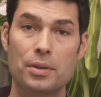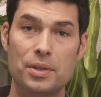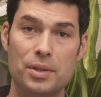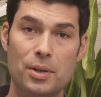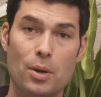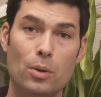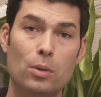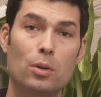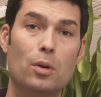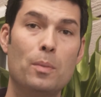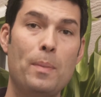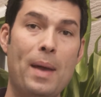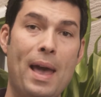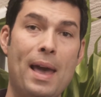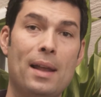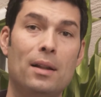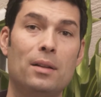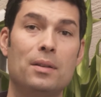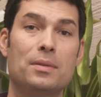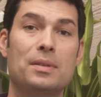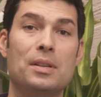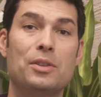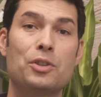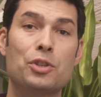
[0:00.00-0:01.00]
solar
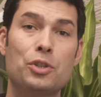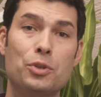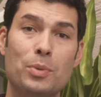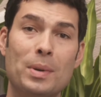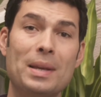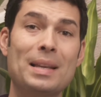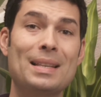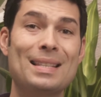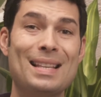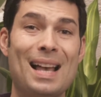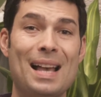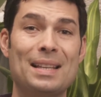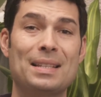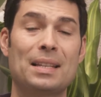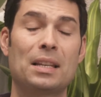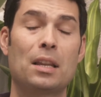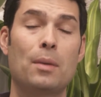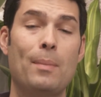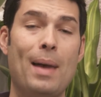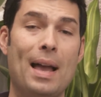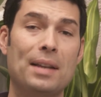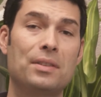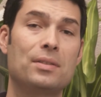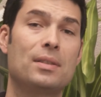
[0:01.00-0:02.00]
panels, and string sizing
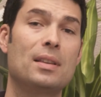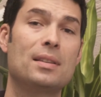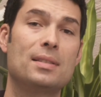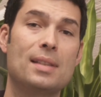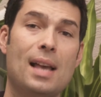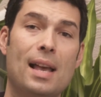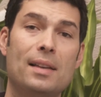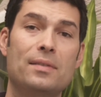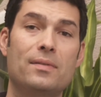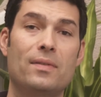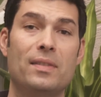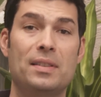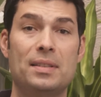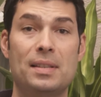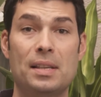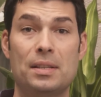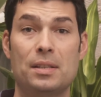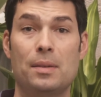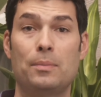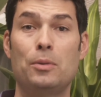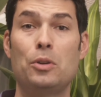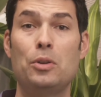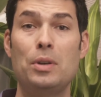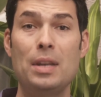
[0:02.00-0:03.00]
to match the size of the
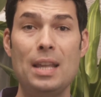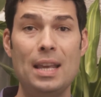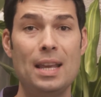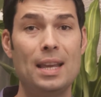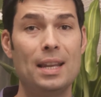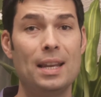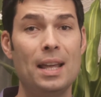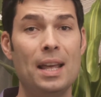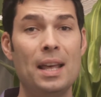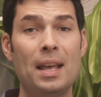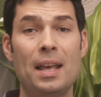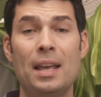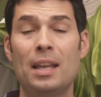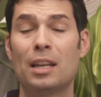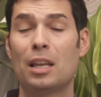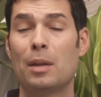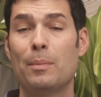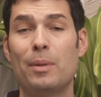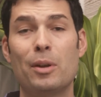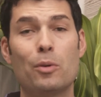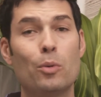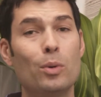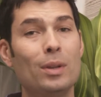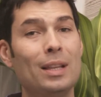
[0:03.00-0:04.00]
system you need
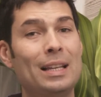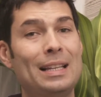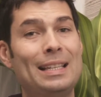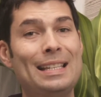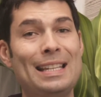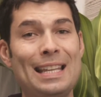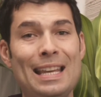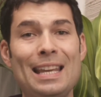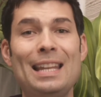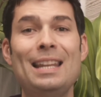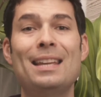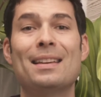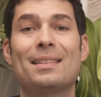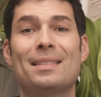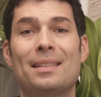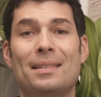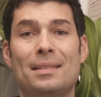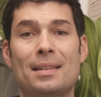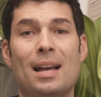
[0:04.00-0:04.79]
can be a really tedious and